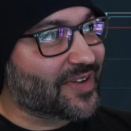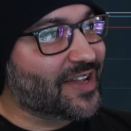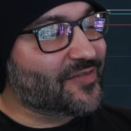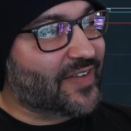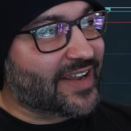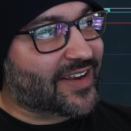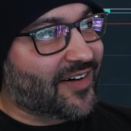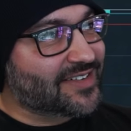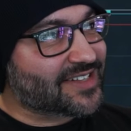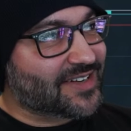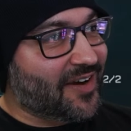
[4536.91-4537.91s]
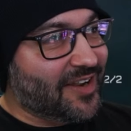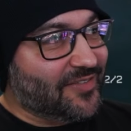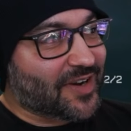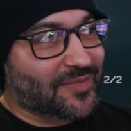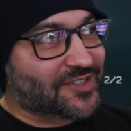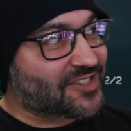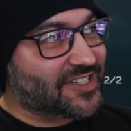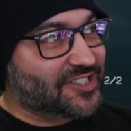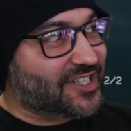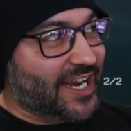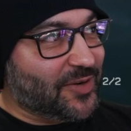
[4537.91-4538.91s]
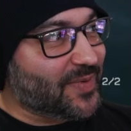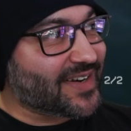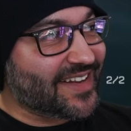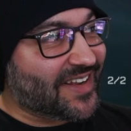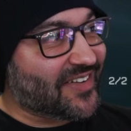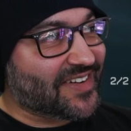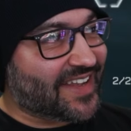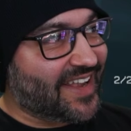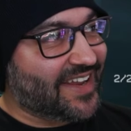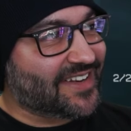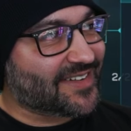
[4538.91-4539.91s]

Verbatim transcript: They can't deny that I'm just a genuinely good kid.